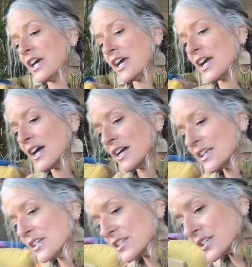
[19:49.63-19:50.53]

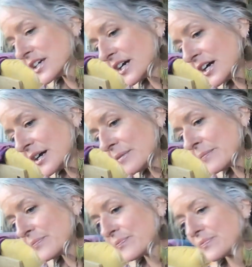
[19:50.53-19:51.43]
And um,
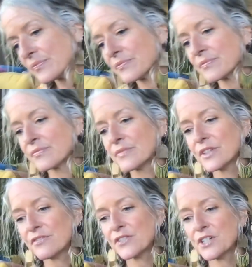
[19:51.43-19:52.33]
the
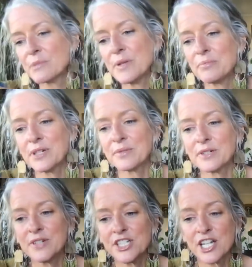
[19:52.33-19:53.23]
first people I'm going to
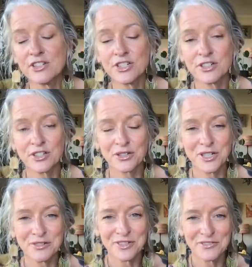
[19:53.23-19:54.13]
reach out to are the
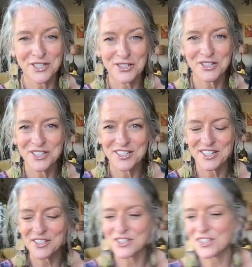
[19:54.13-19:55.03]
creatively fit coaches in
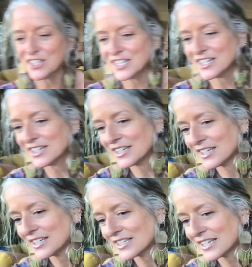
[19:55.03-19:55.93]
Australia
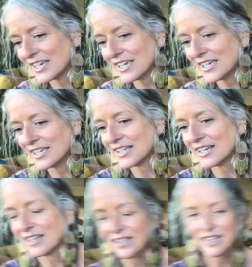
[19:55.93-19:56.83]
and say,
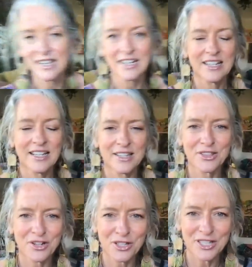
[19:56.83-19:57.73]
hey, I think
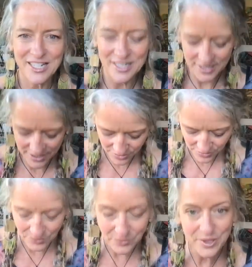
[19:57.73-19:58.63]
they're all ladies there.
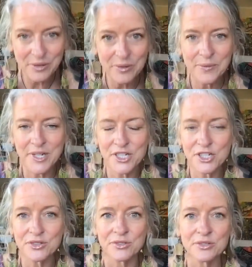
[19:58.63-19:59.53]
What do we want to
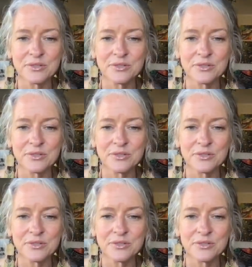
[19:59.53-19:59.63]
do?